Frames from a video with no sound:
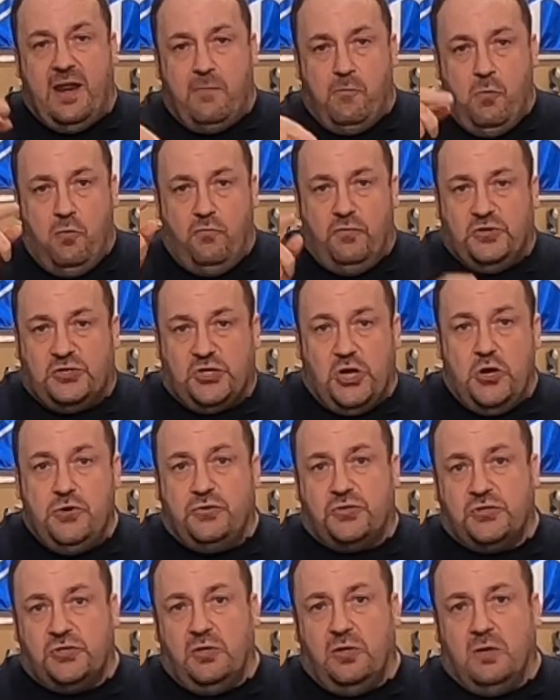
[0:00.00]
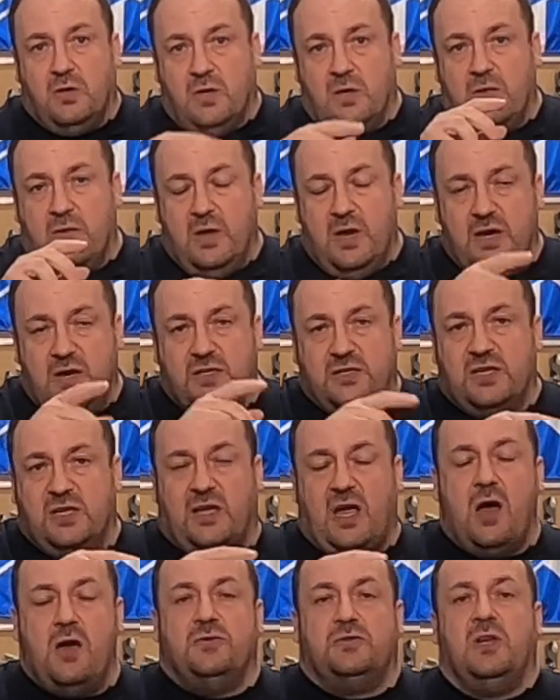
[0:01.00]
it will reduce and as it
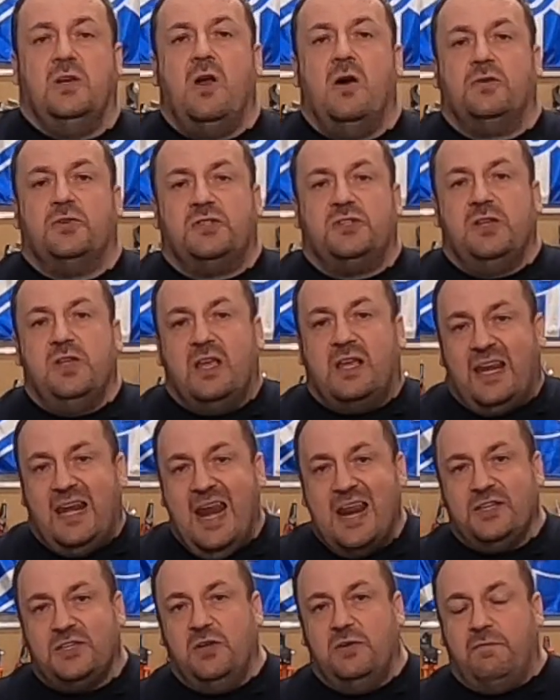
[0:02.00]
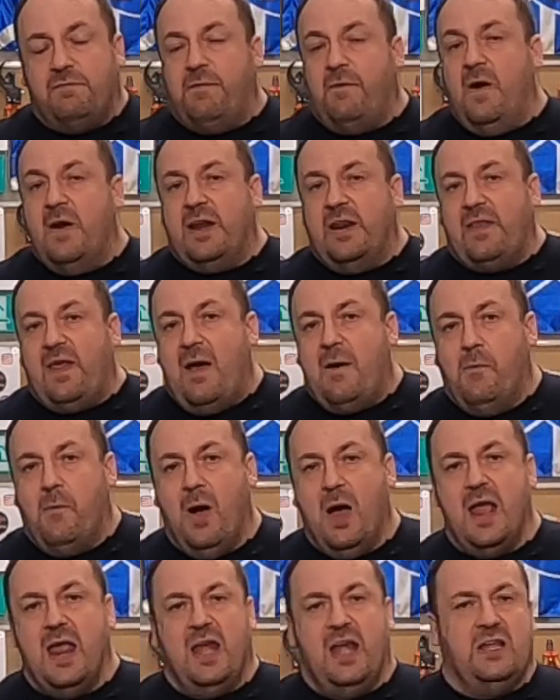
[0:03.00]
goes along so you can actually find it that
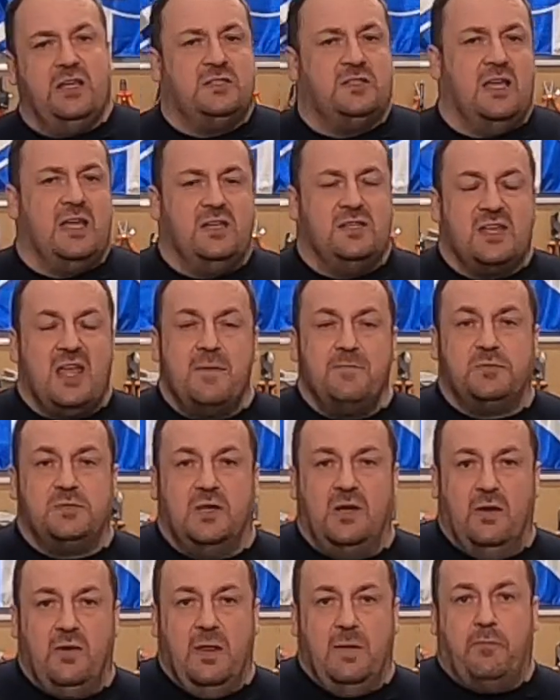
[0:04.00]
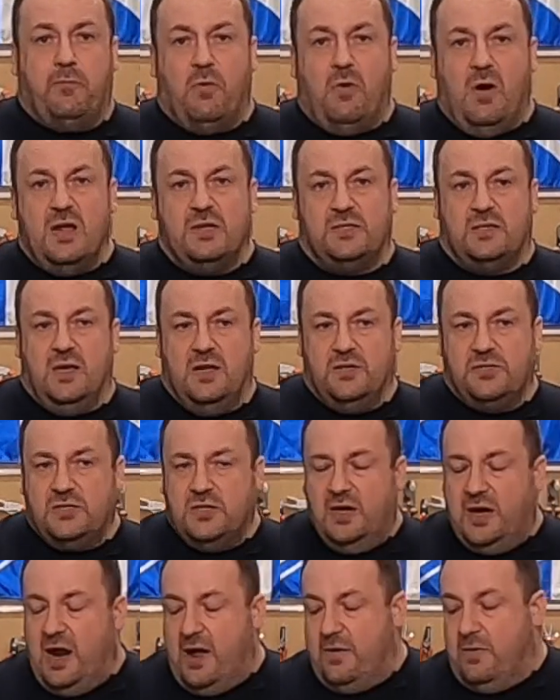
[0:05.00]
way and it's it's absolutely priceless
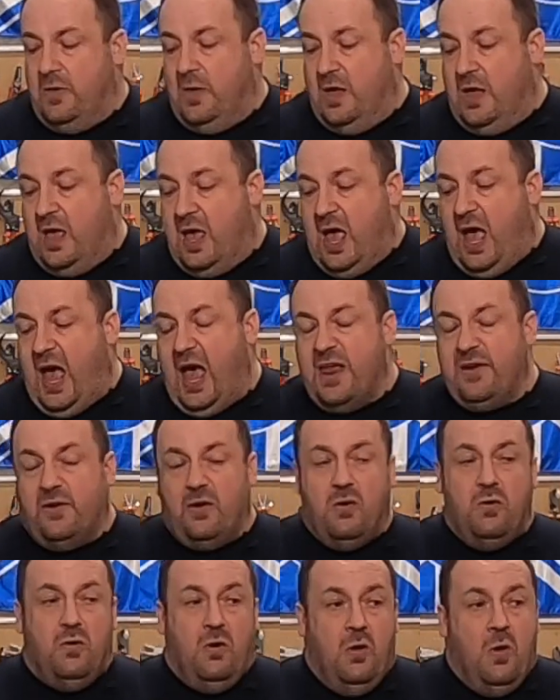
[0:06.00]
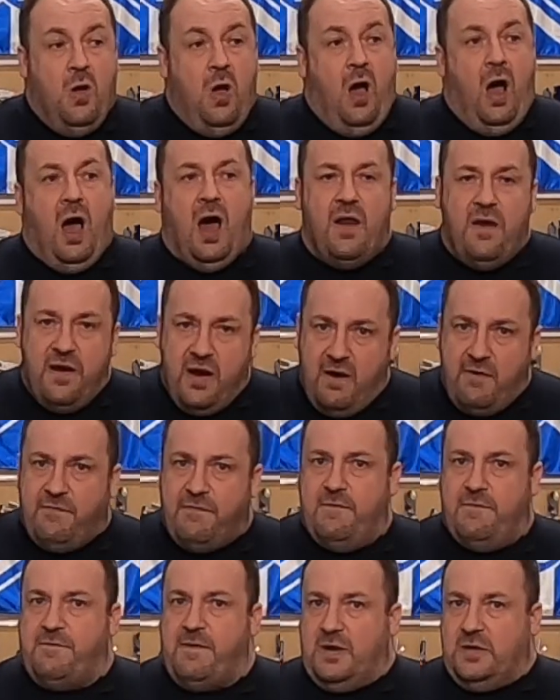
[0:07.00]
you know and
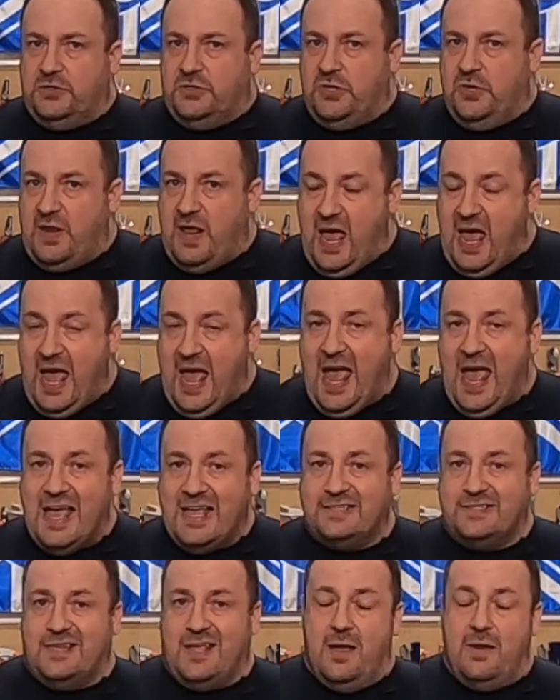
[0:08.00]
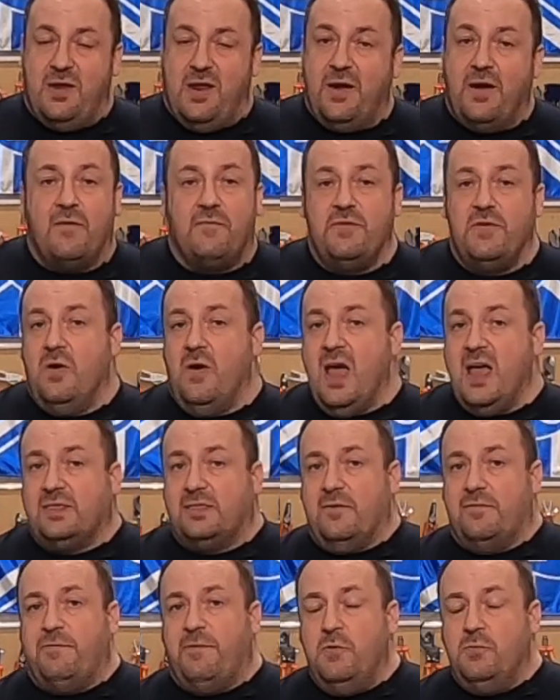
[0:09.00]
another function that has done, and I've not had
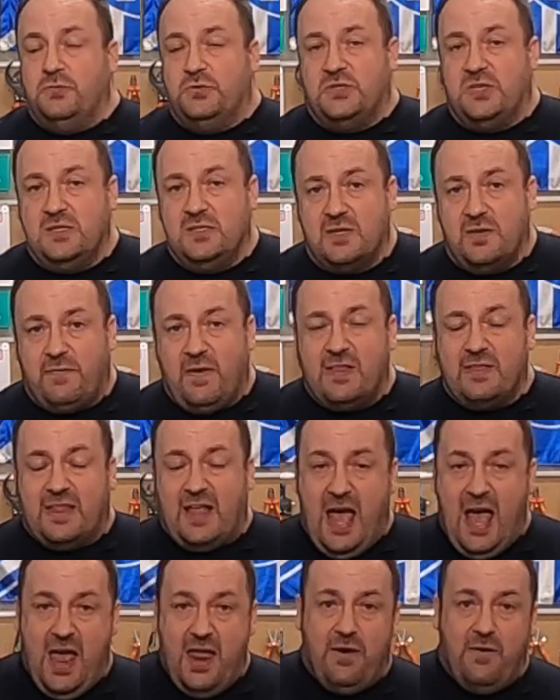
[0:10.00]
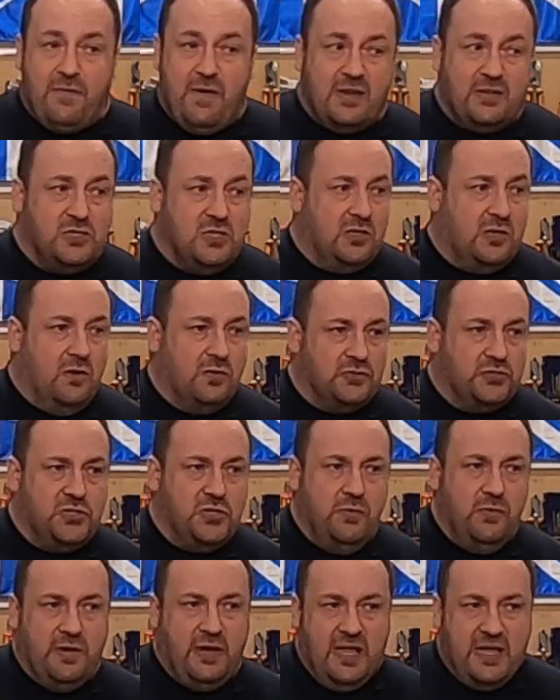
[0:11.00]
the fault since I've had that, and I've actually got
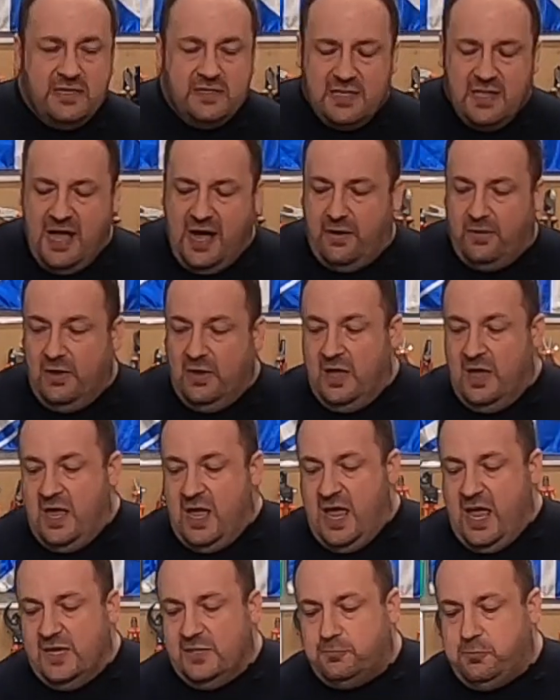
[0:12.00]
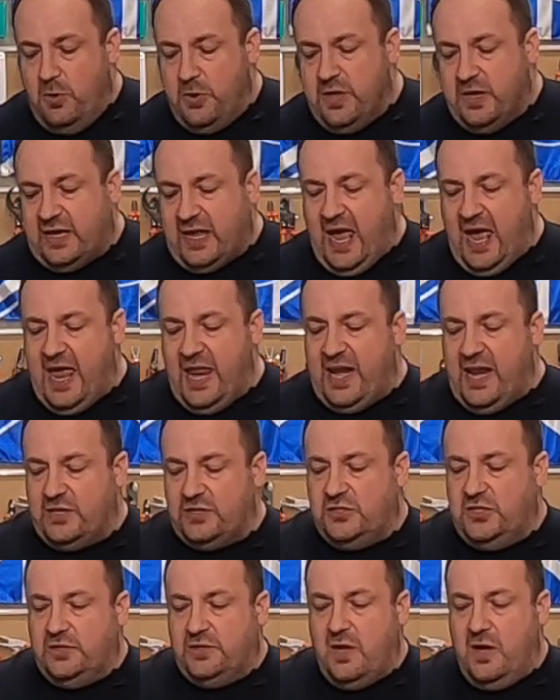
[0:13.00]
two of these now, is what you can
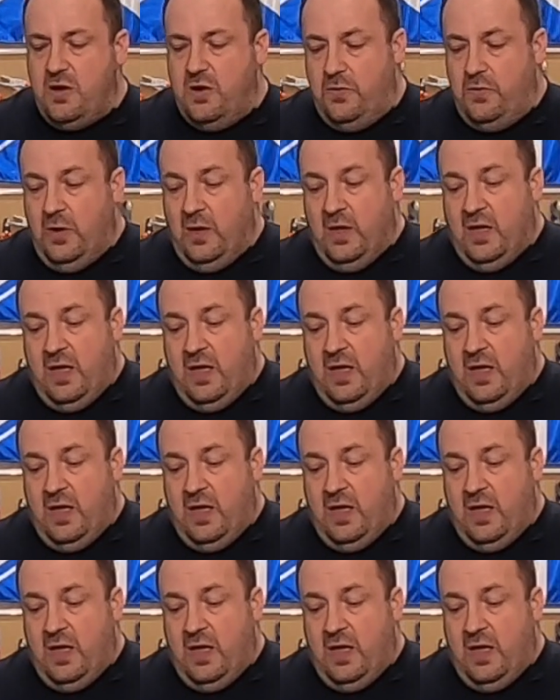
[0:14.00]
actually do